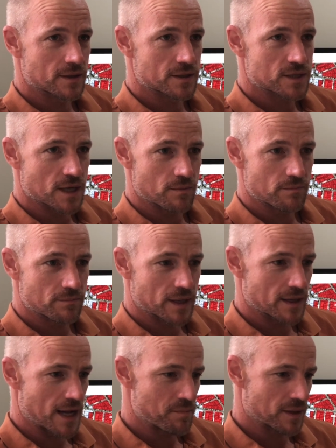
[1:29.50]
some
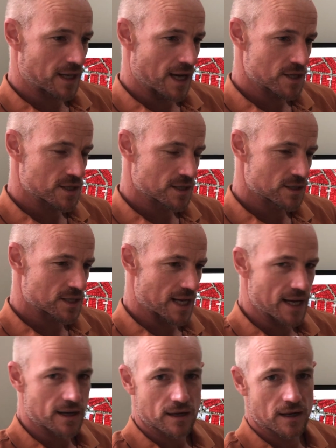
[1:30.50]
applications
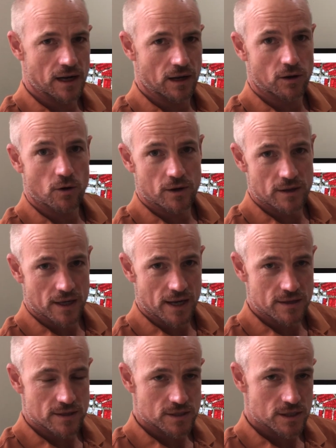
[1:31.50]
take longer than
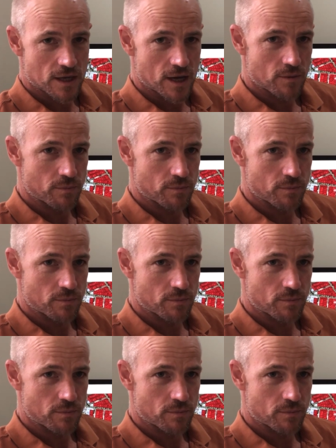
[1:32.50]
others.